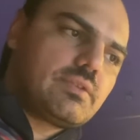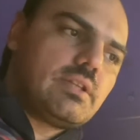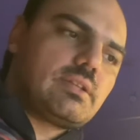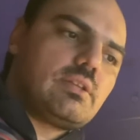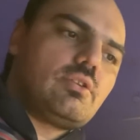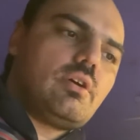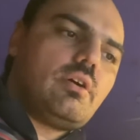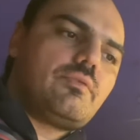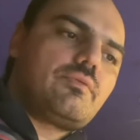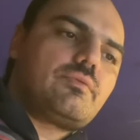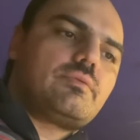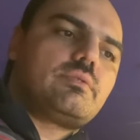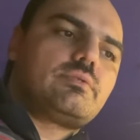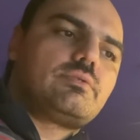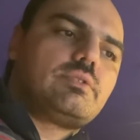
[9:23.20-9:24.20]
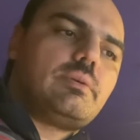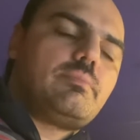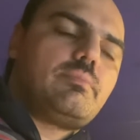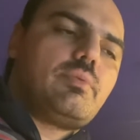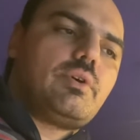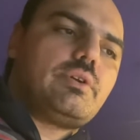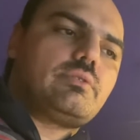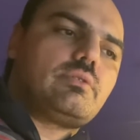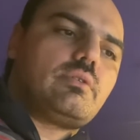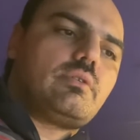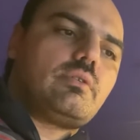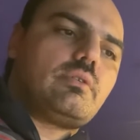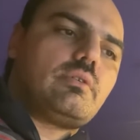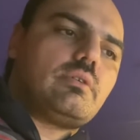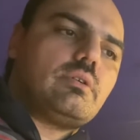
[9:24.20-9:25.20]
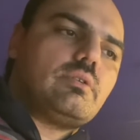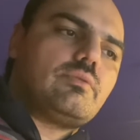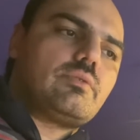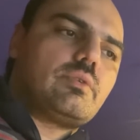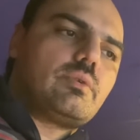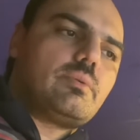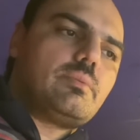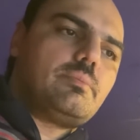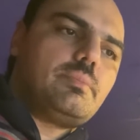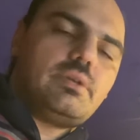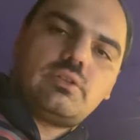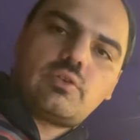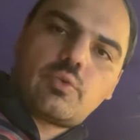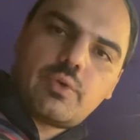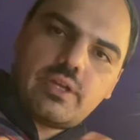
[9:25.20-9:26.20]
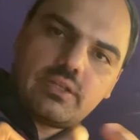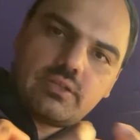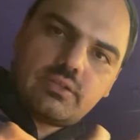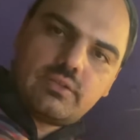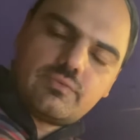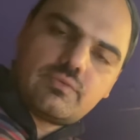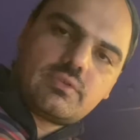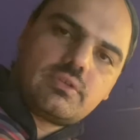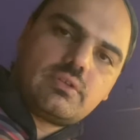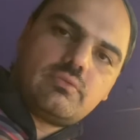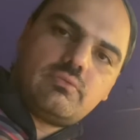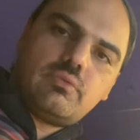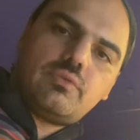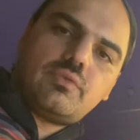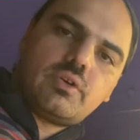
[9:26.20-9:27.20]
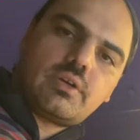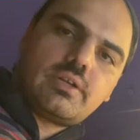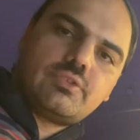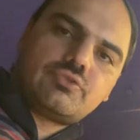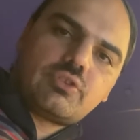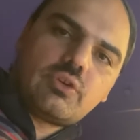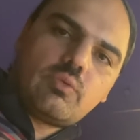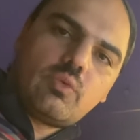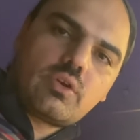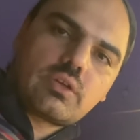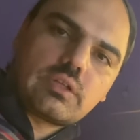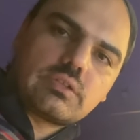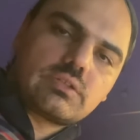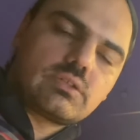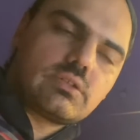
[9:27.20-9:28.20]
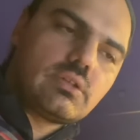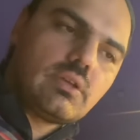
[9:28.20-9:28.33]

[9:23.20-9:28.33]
enough to the point of being creative with orchestral works,